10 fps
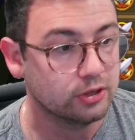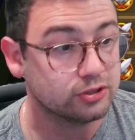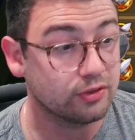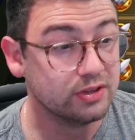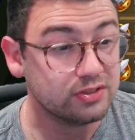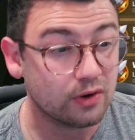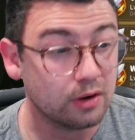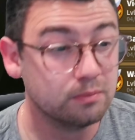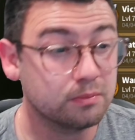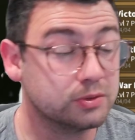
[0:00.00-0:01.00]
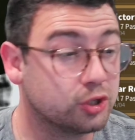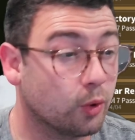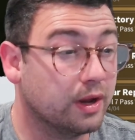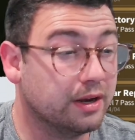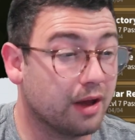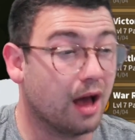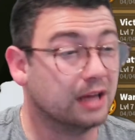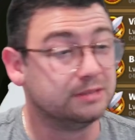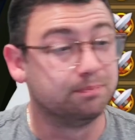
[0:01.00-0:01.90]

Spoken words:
So this farm joined a